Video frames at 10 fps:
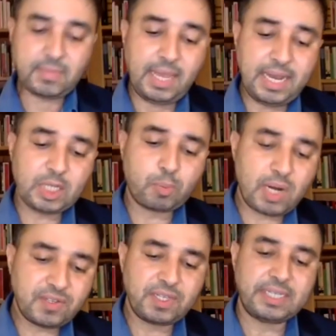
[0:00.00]
It
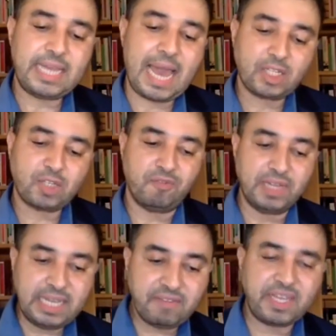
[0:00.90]
expresses the act of
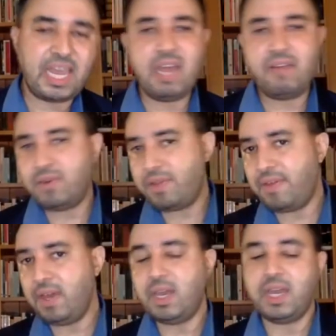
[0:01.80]
leaving
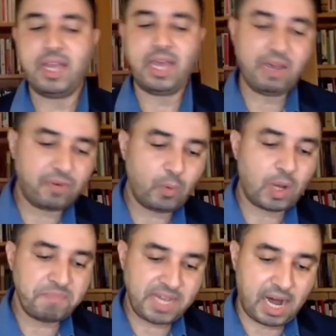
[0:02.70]
everything and
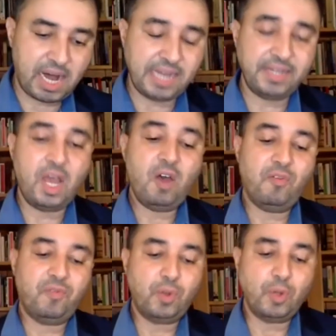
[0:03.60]
everyone behind
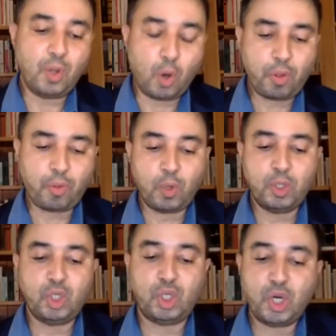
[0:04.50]
for the
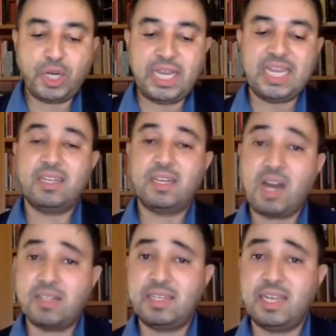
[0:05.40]
northward journey in the
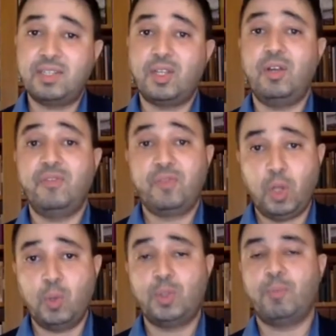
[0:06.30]
context of
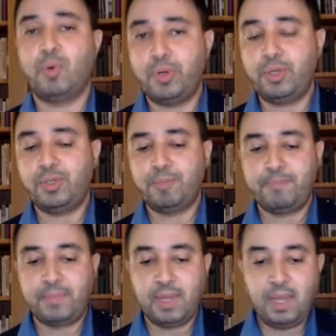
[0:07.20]
closed borders.
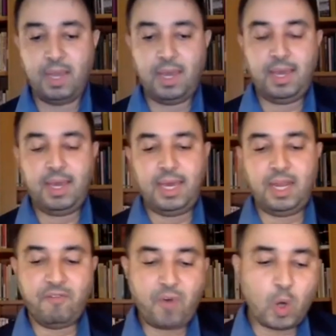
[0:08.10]
It
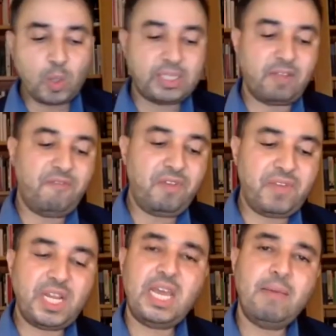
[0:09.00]
evokes the
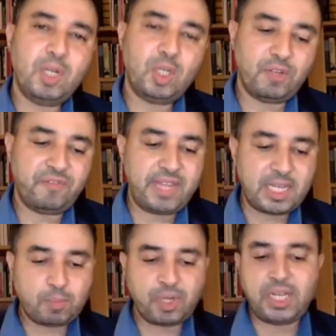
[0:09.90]
vivid image of
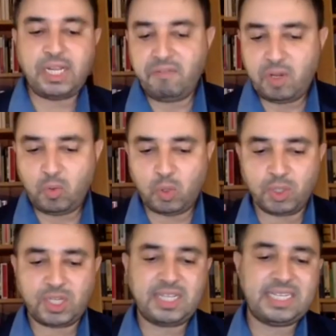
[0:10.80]
desperate
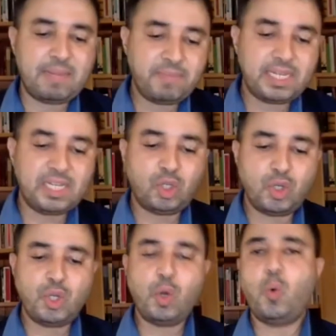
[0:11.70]
individuals attempting to
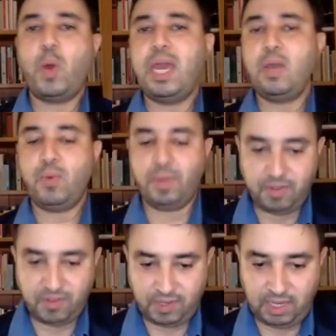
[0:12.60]
do away with the
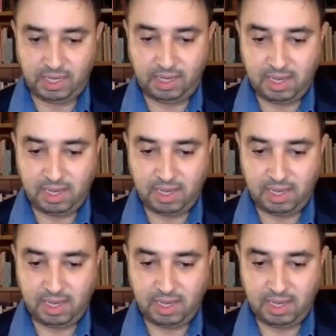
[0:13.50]
sea,